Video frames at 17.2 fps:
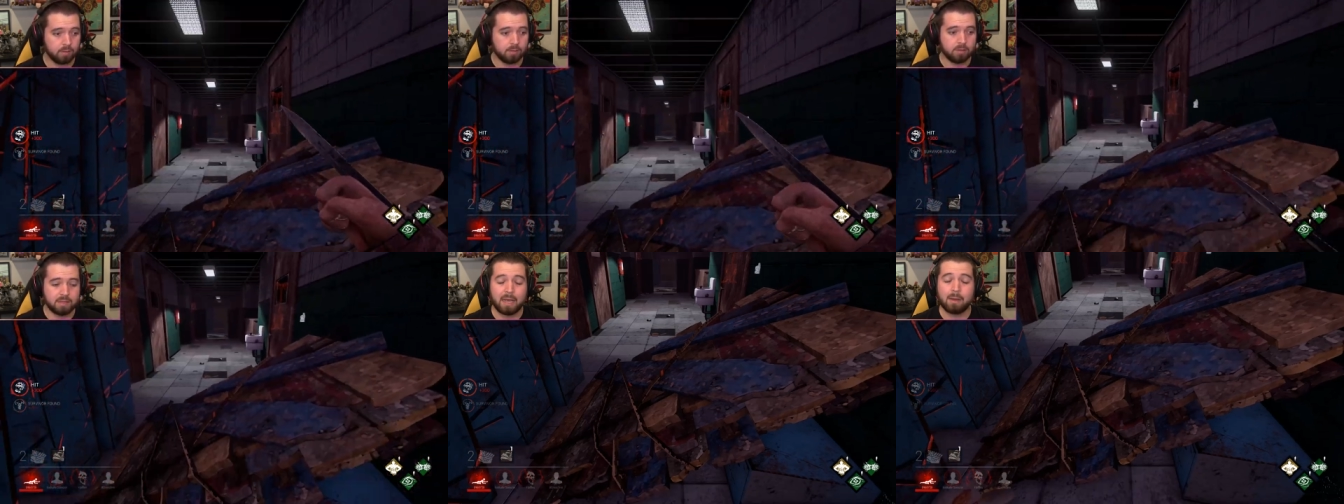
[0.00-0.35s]

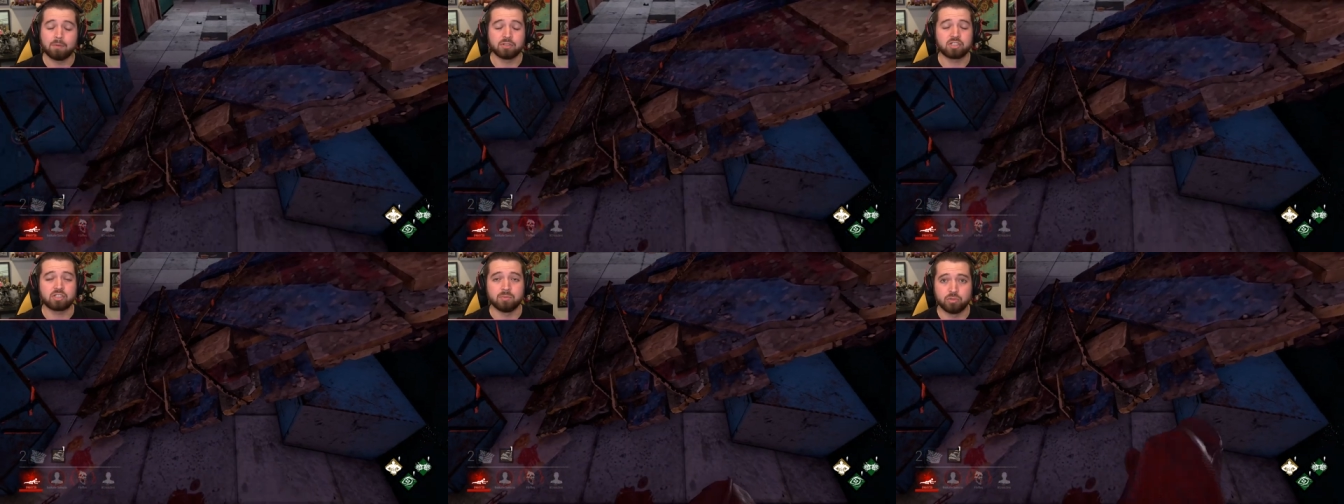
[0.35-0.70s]
That
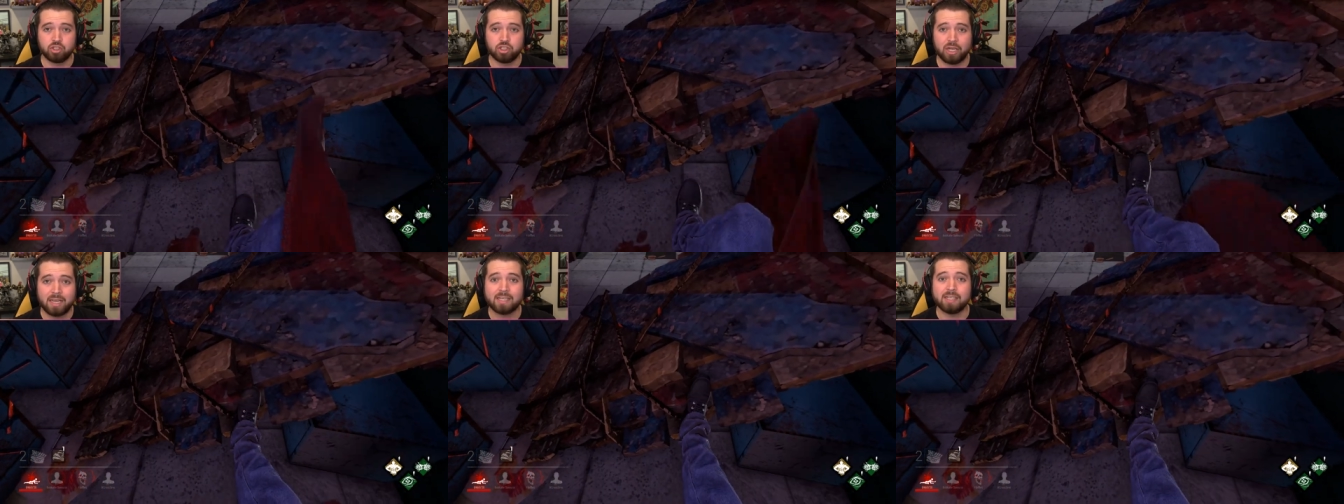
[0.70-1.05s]
was some
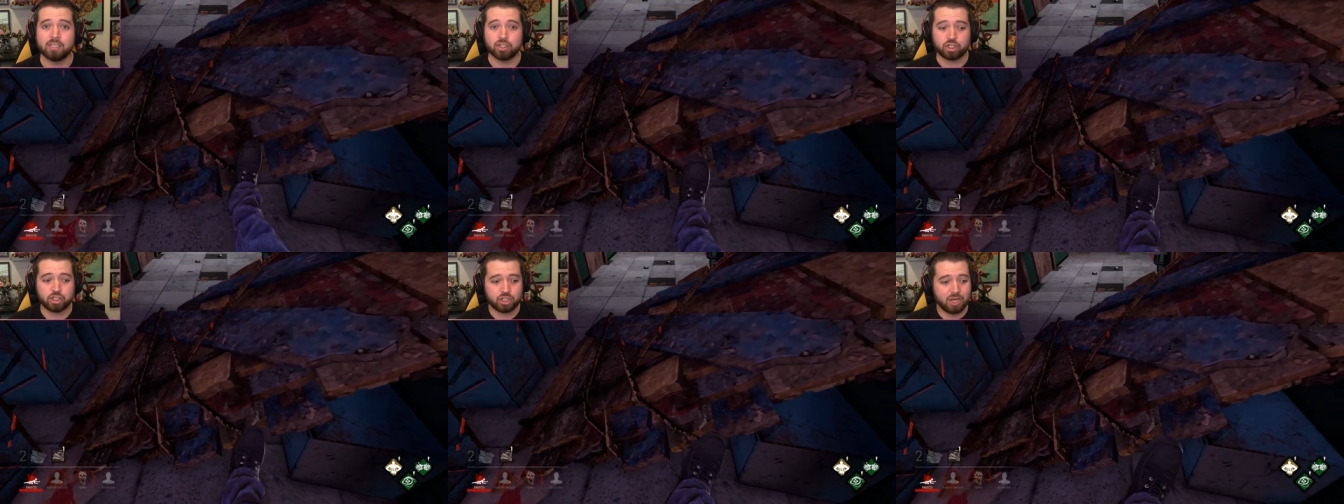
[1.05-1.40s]

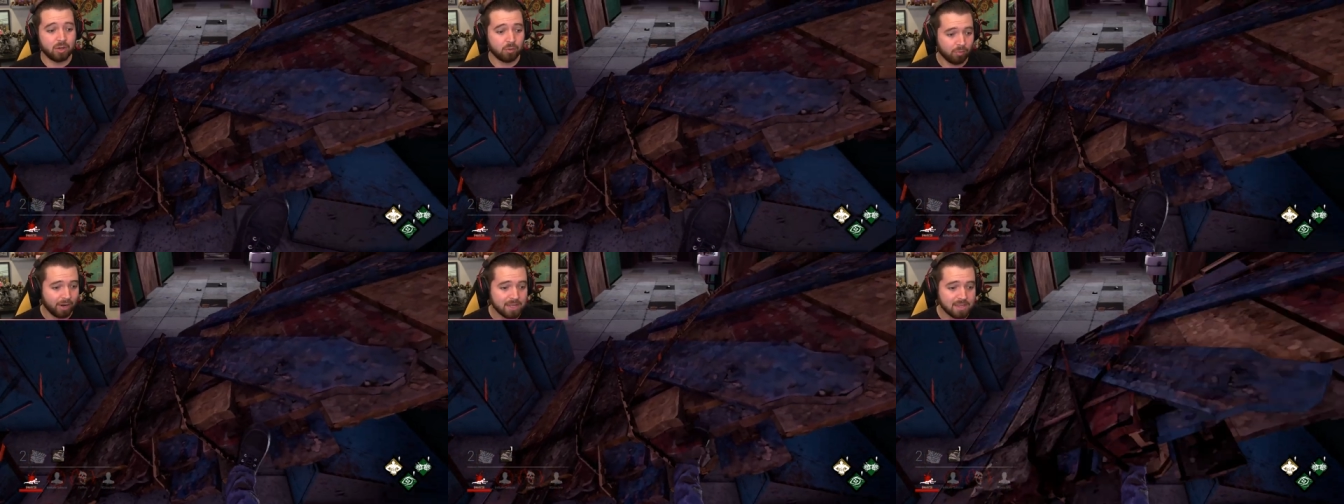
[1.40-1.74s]
janky
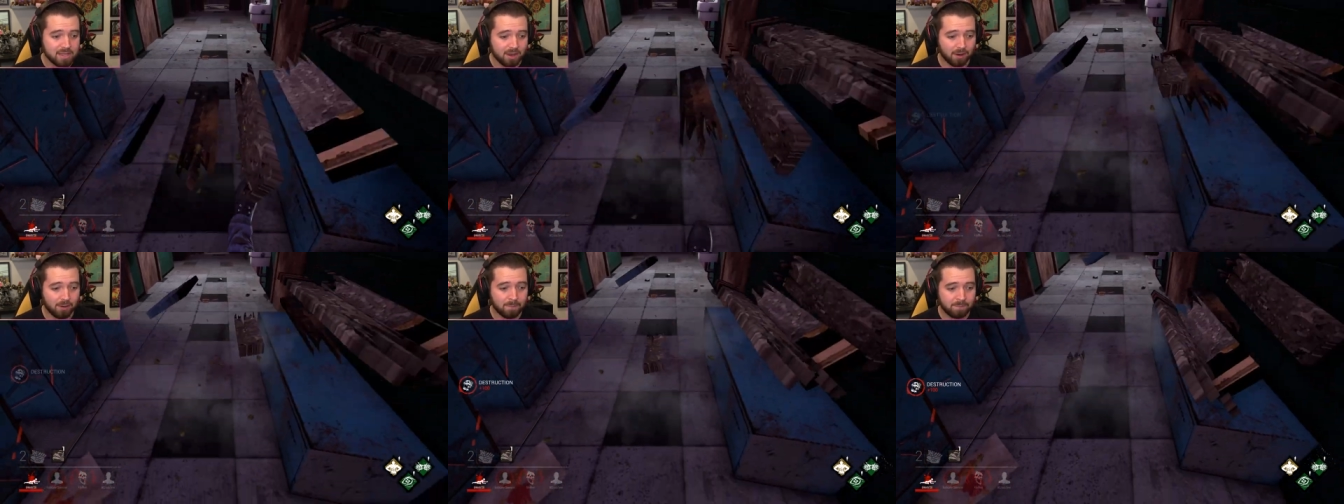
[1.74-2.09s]
shit right
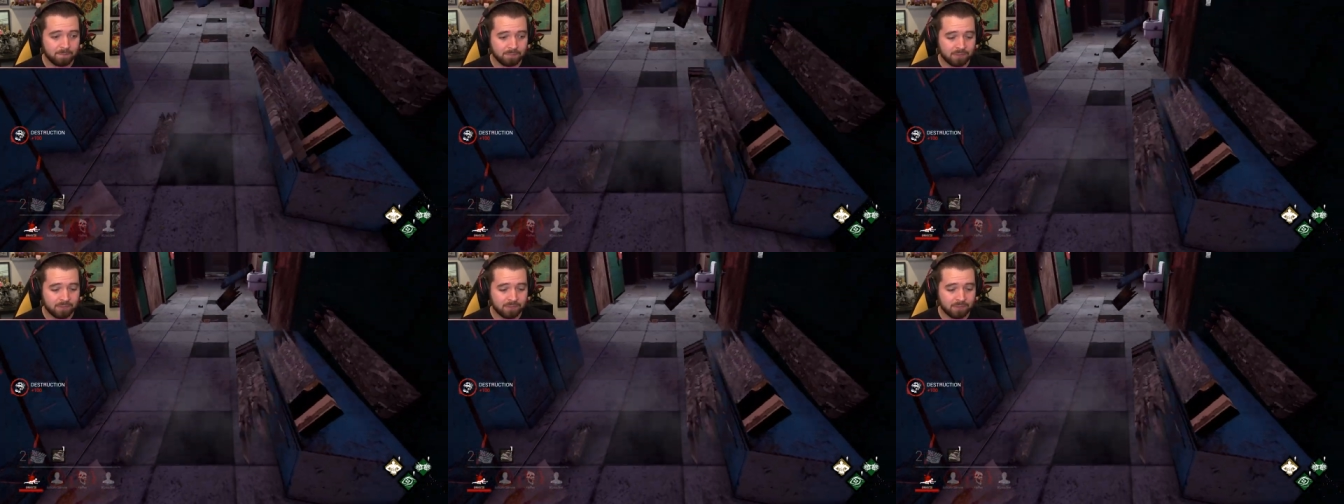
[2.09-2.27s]
there.